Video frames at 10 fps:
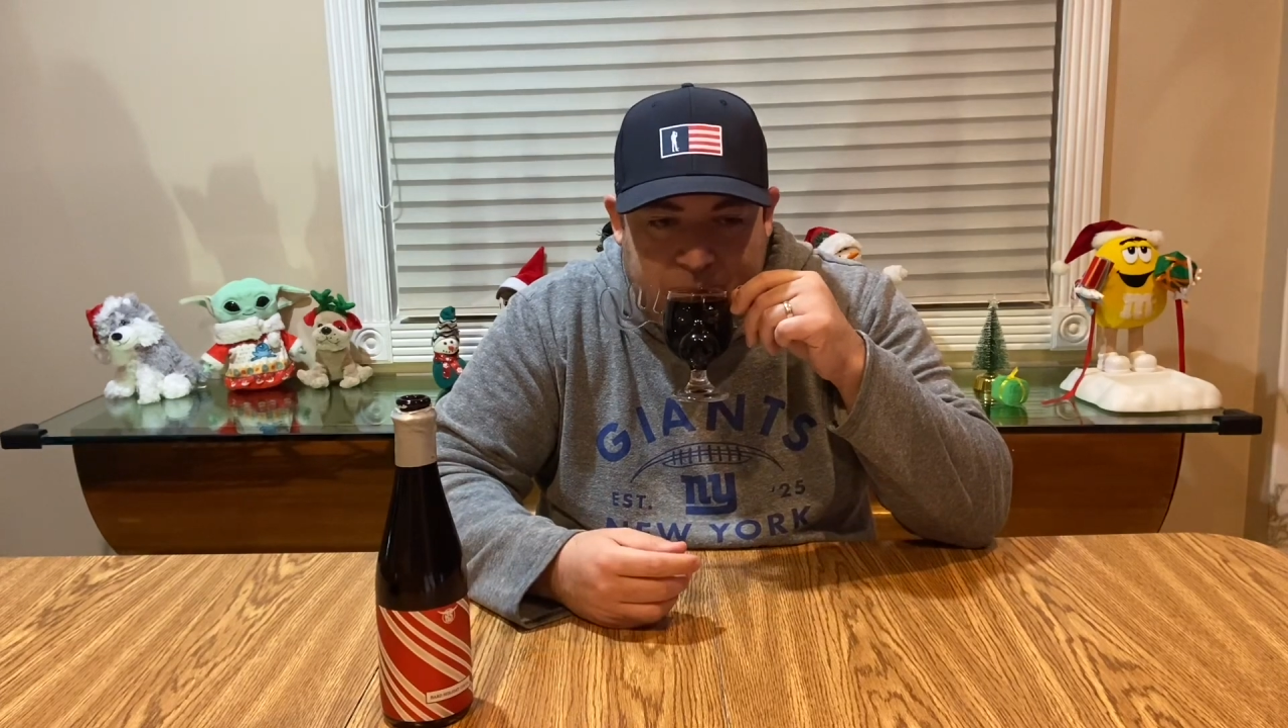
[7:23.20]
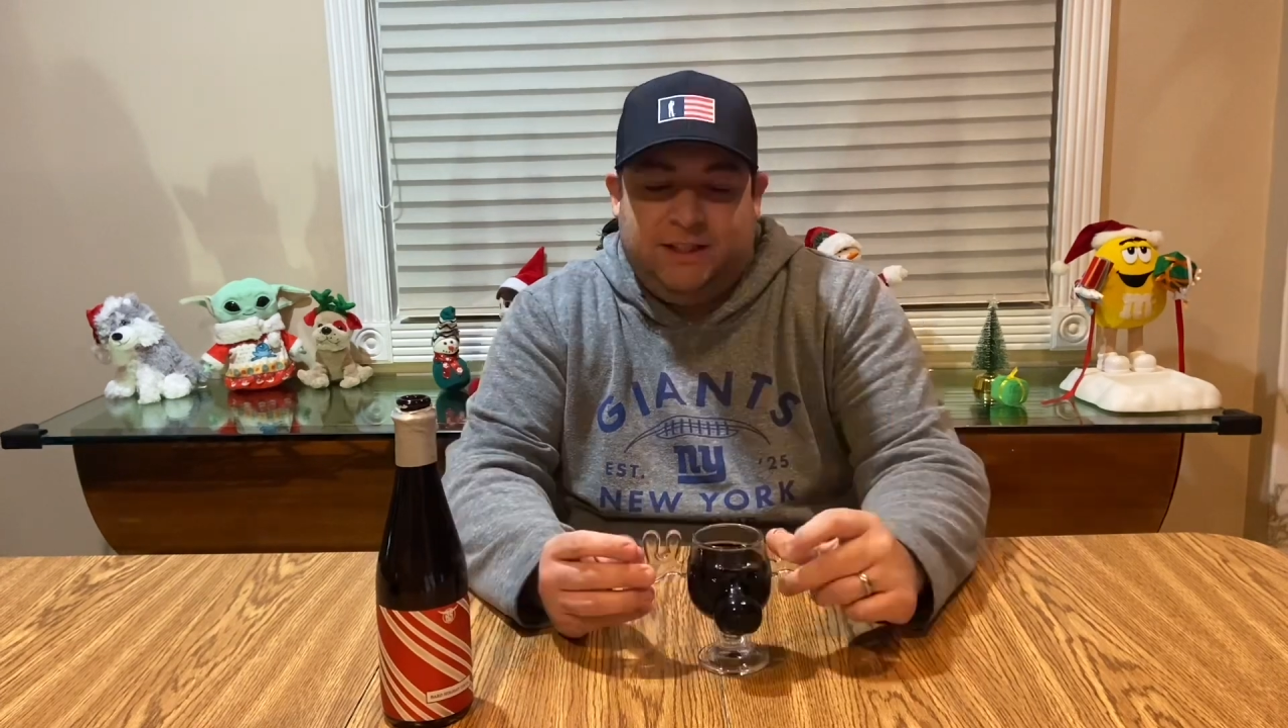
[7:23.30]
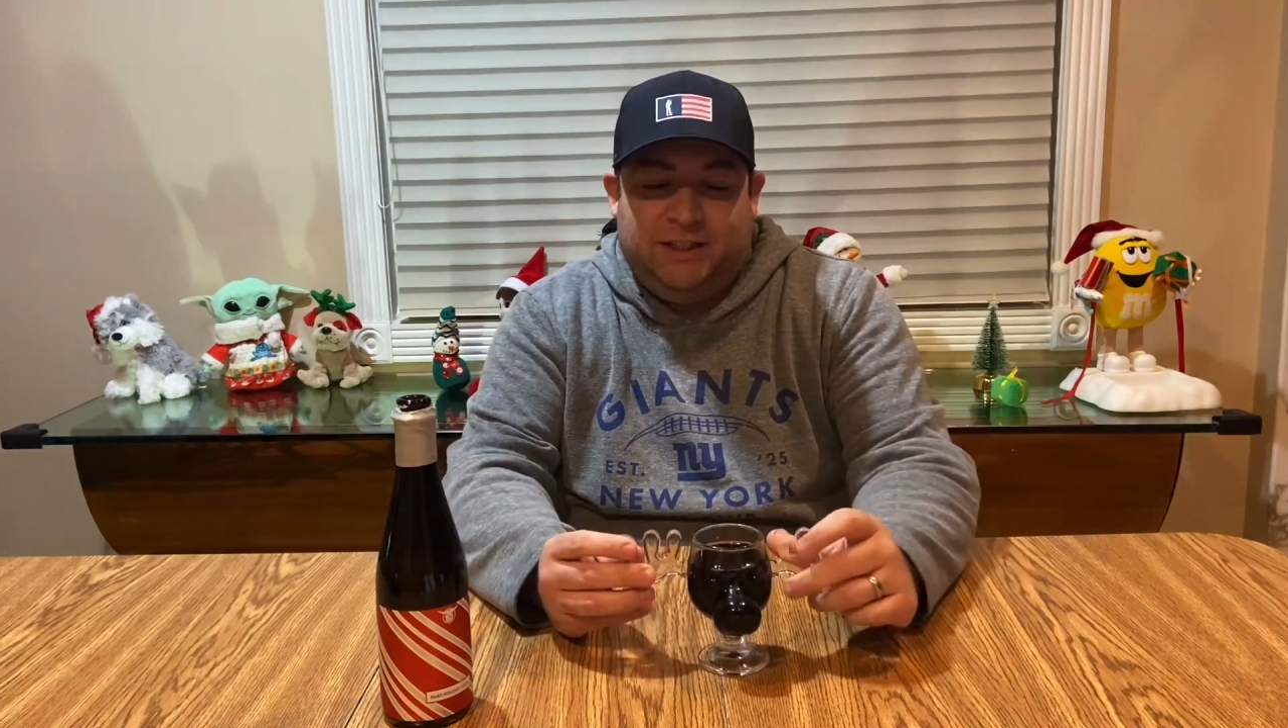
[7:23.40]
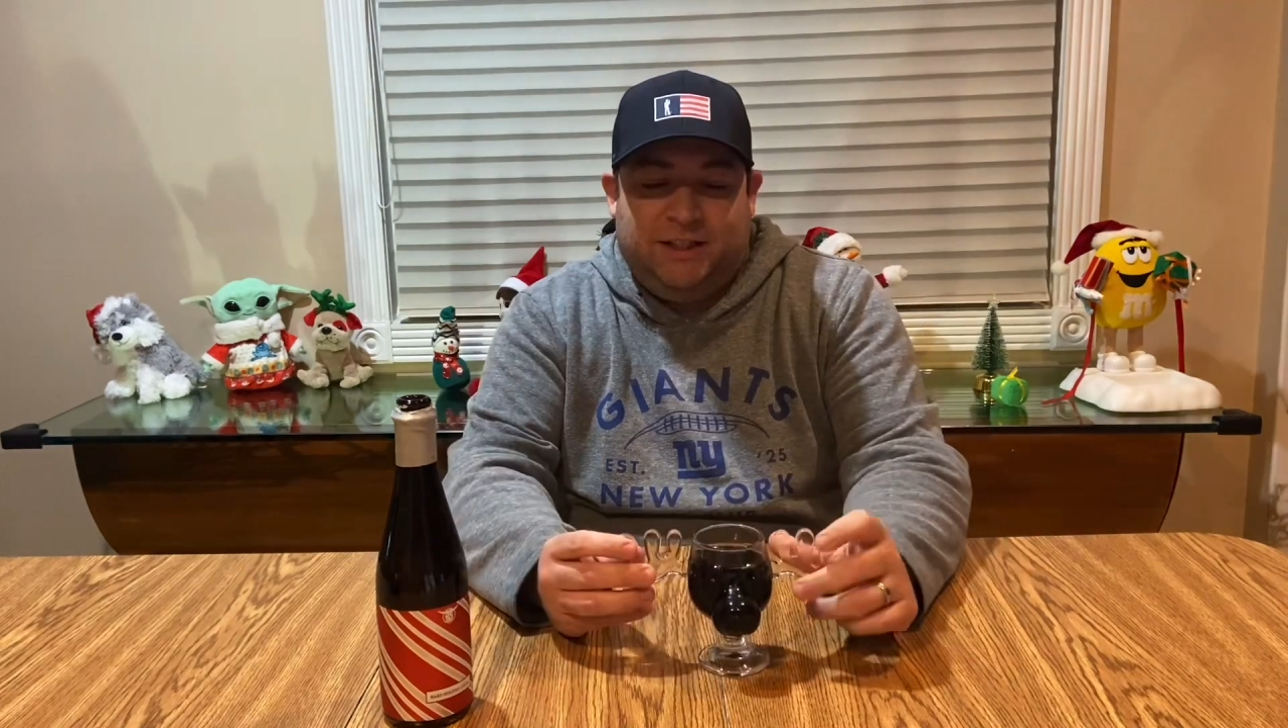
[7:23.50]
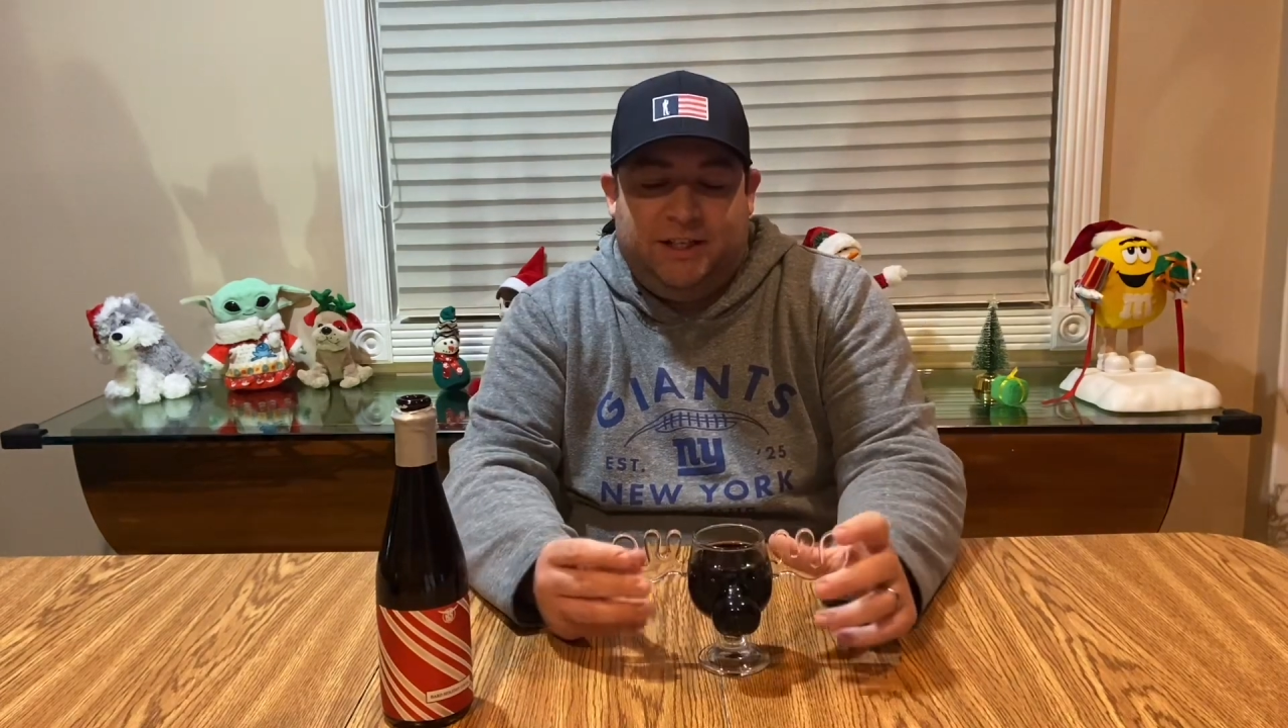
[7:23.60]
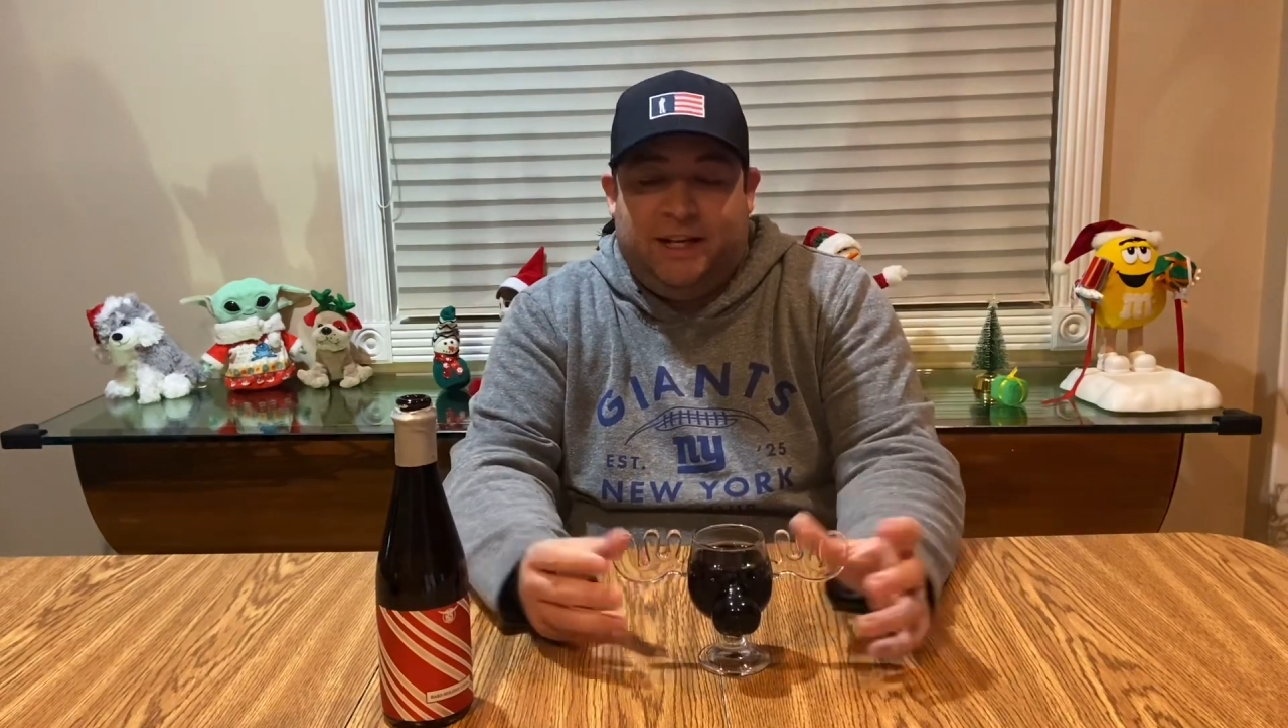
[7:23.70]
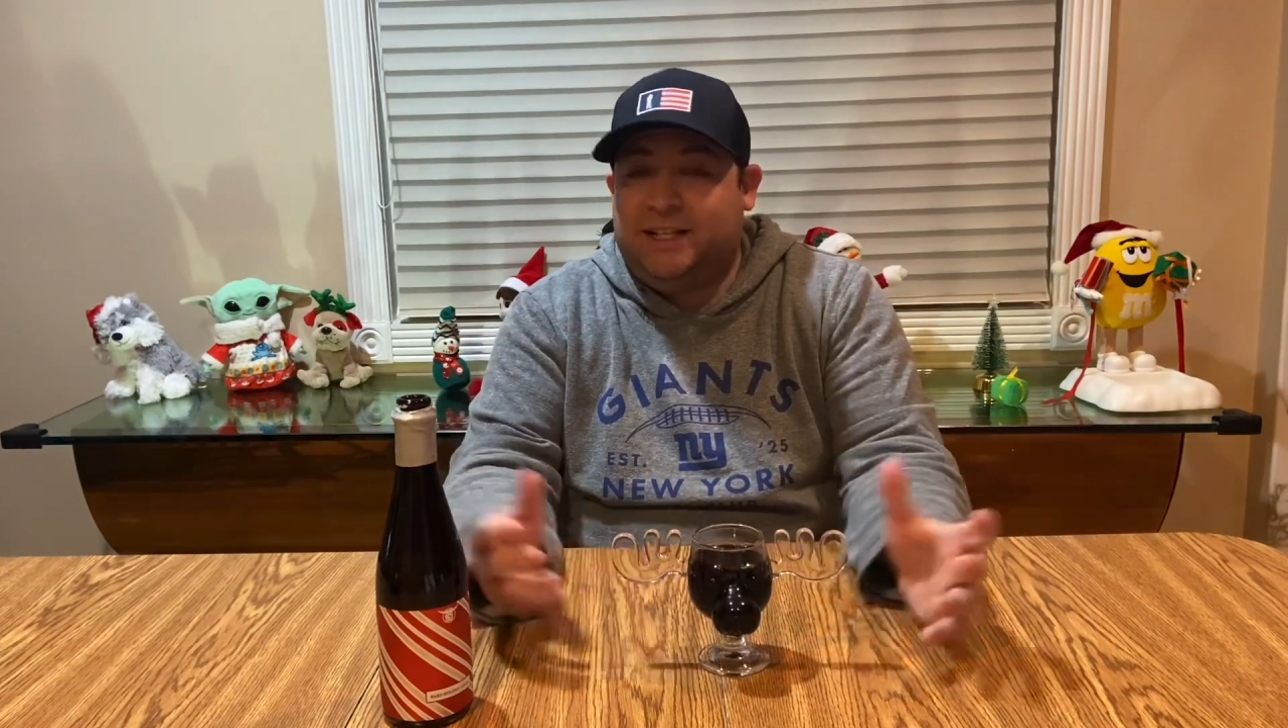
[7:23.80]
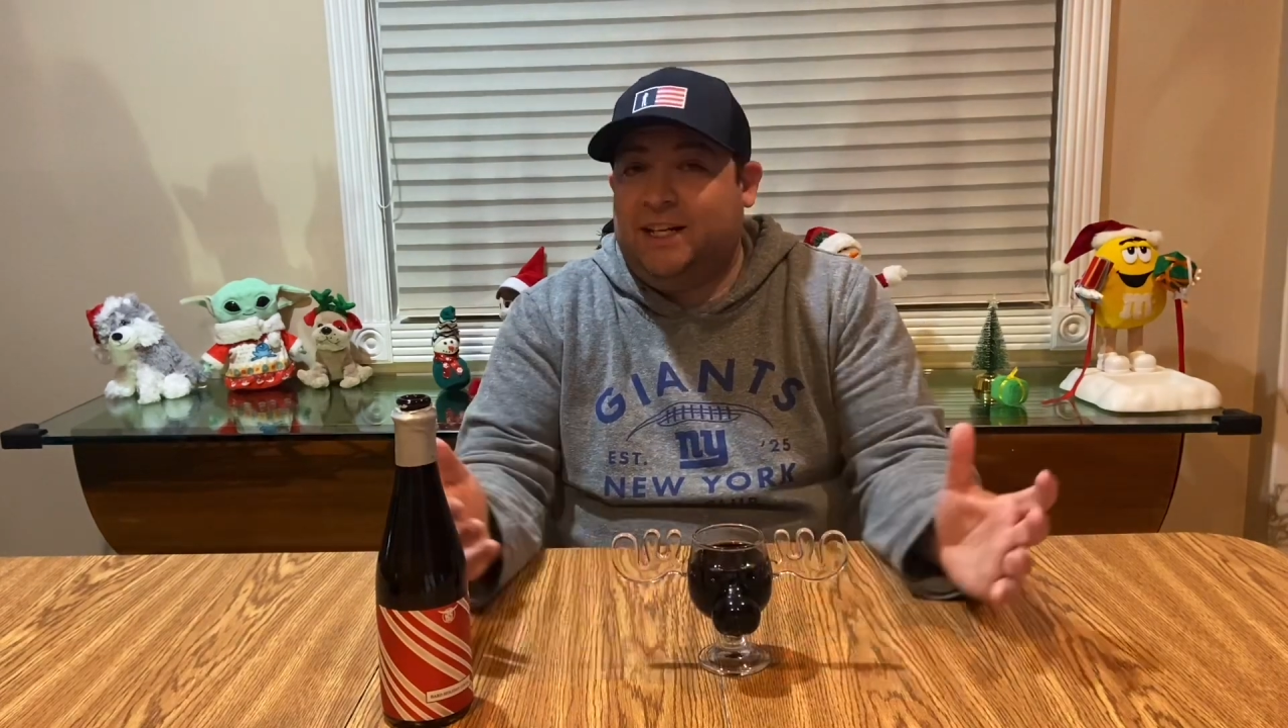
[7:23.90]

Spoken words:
It's good. Nick's